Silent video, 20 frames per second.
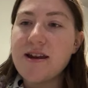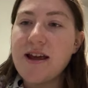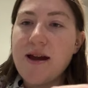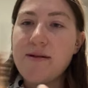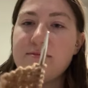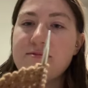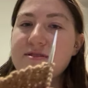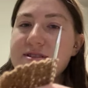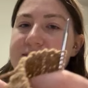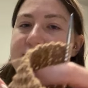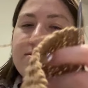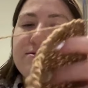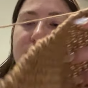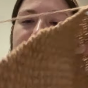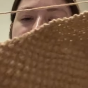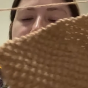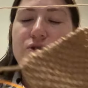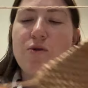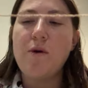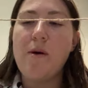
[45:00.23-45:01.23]
I'm still not
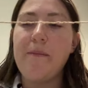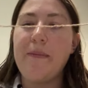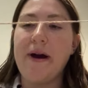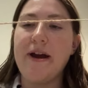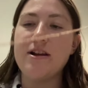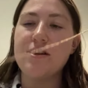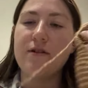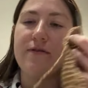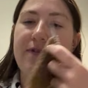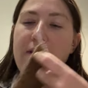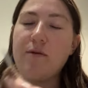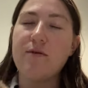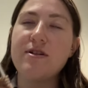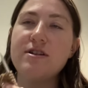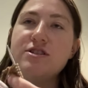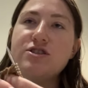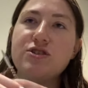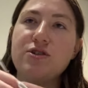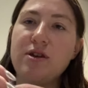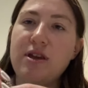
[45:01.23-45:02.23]
sure what bind off I want to
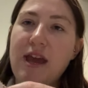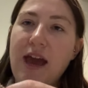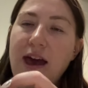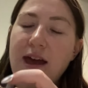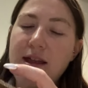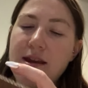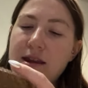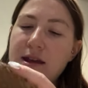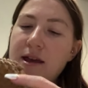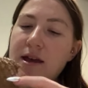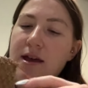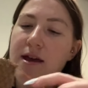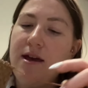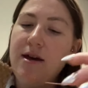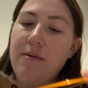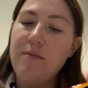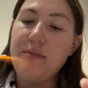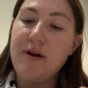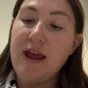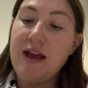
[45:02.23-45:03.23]
do yet,
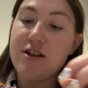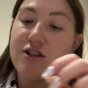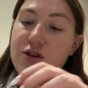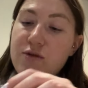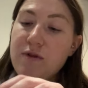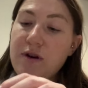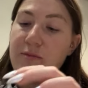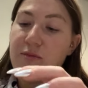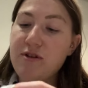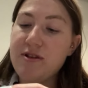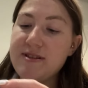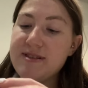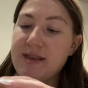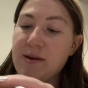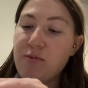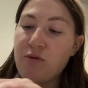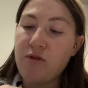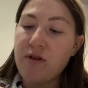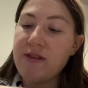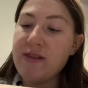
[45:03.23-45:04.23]
but I do want to put a
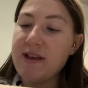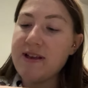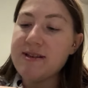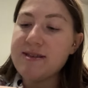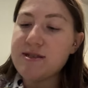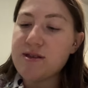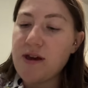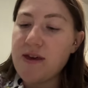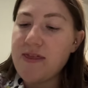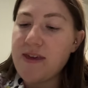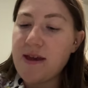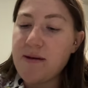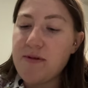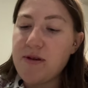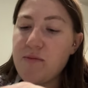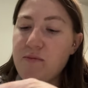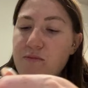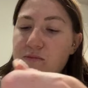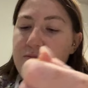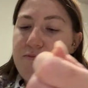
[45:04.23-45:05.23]
zipper in this, so I think I'm
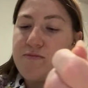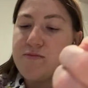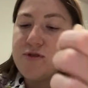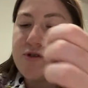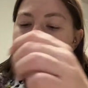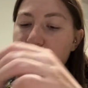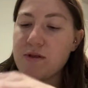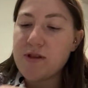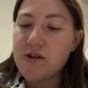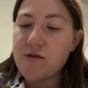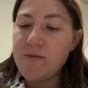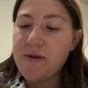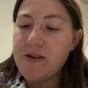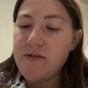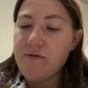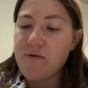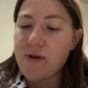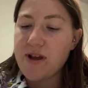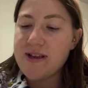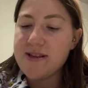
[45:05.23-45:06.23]
going to do a little bit
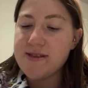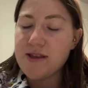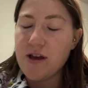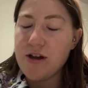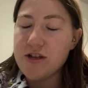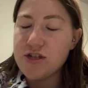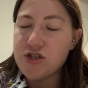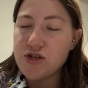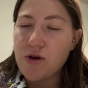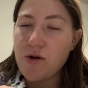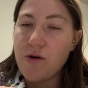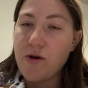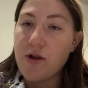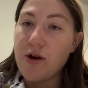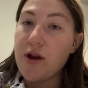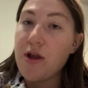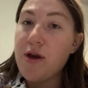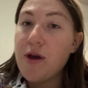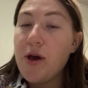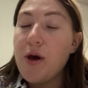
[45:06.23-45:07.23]
of research
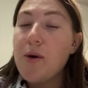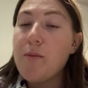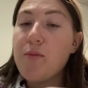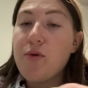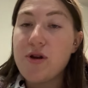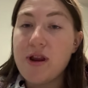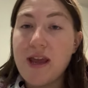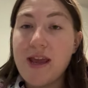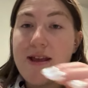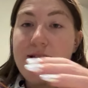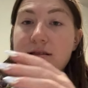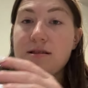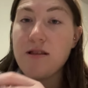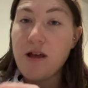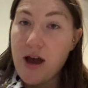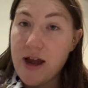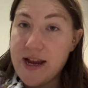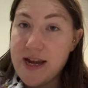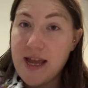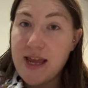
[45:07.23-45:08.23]
on putting in
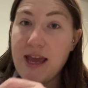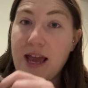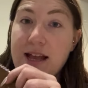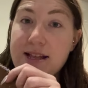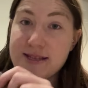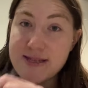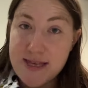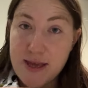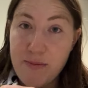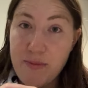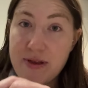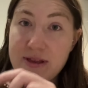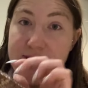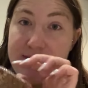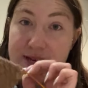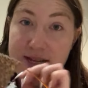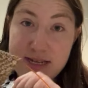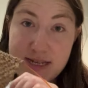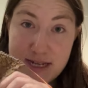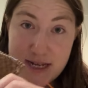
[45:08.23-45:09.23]
lining and zippers
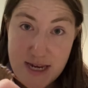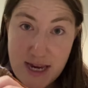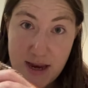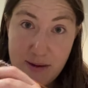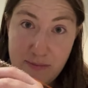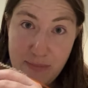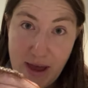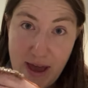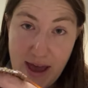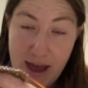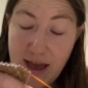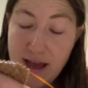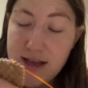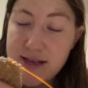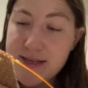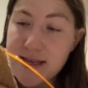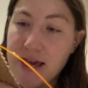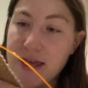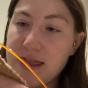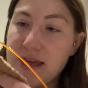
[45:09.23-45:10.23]
into knit
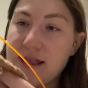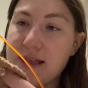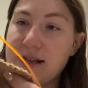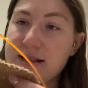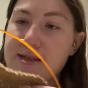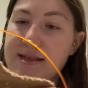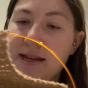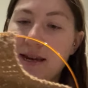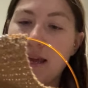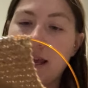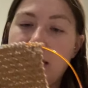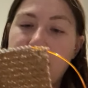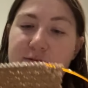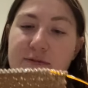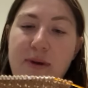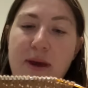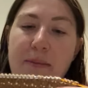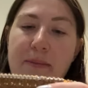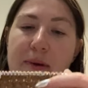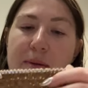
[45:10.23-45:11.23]
bags. I think that's going to give
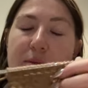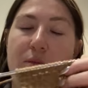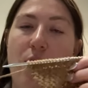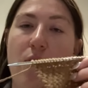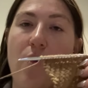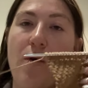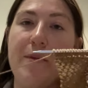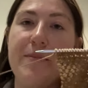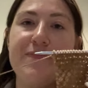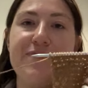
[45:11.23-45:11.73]
me a bit more